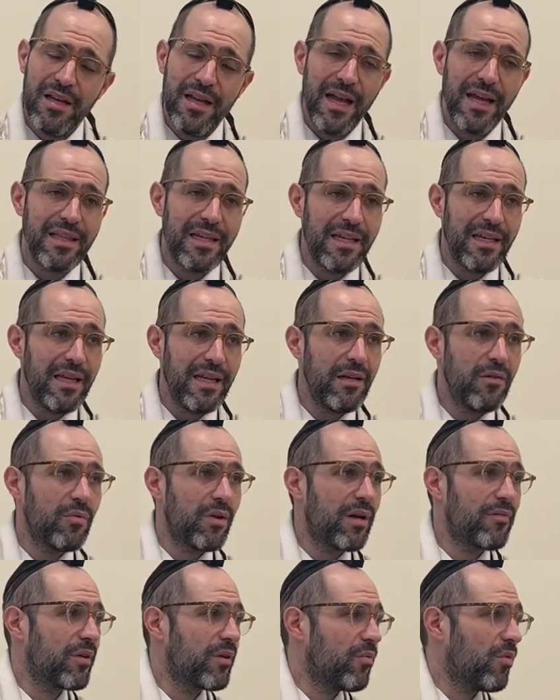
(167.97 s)
and then eat
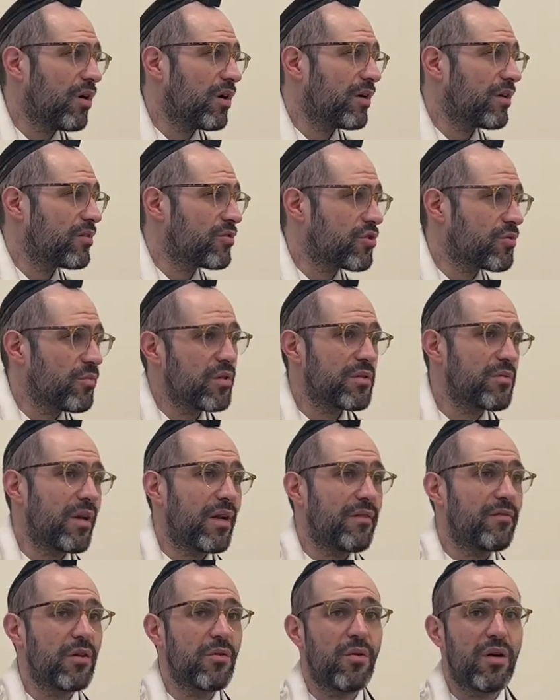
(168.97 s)
whatever you want and shmooze
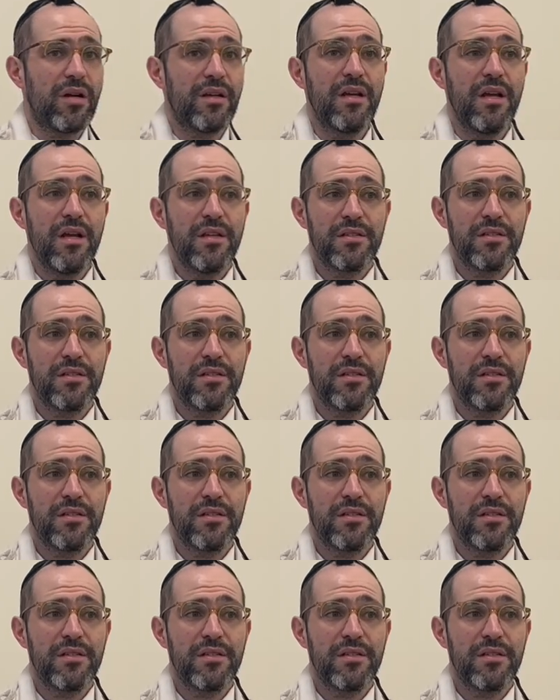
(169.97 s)
whatever you want,